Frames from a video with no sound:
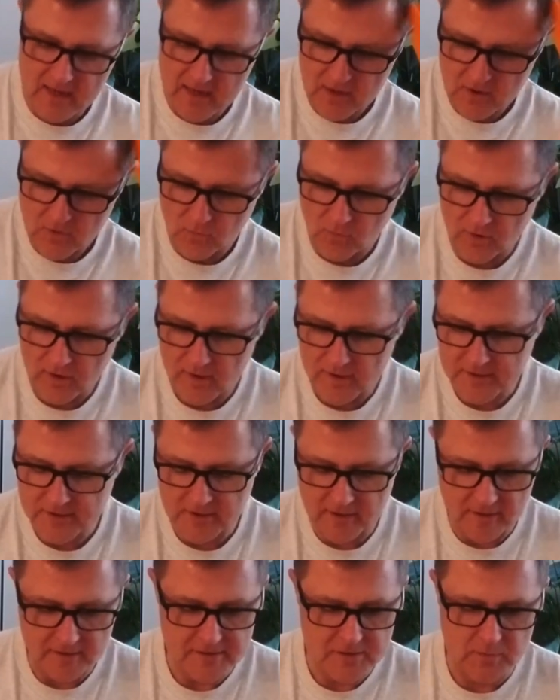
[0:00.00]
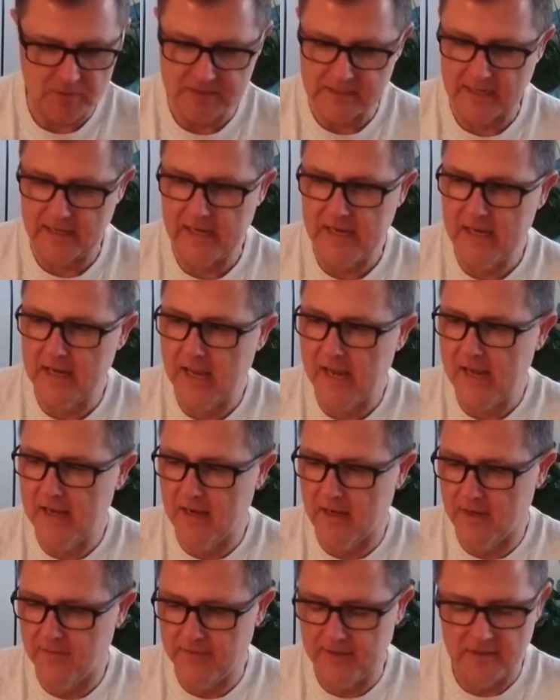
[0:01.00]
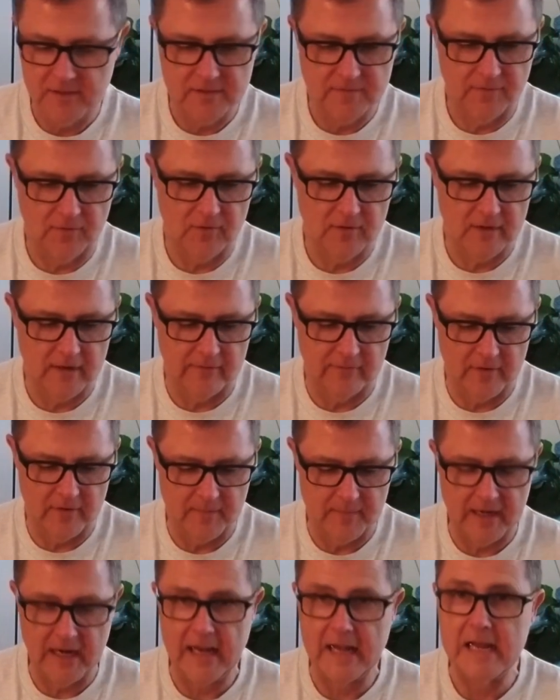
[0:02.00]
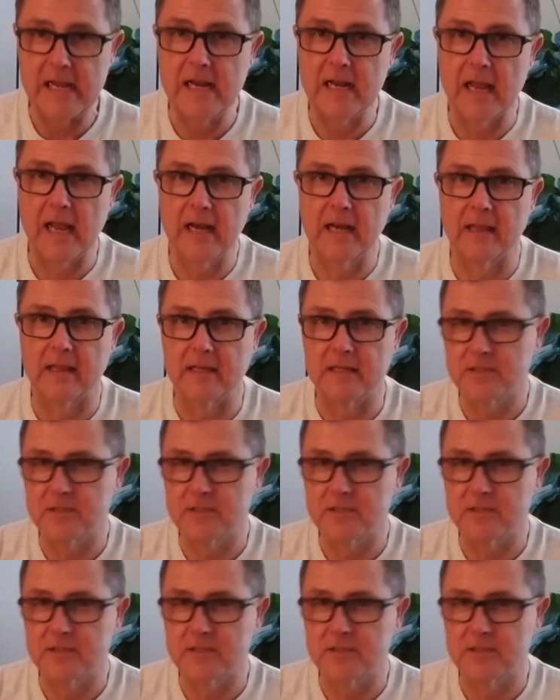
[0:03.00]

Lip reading: quarter turns, which I need 8 of, here's 4 of them, but I need 8 of these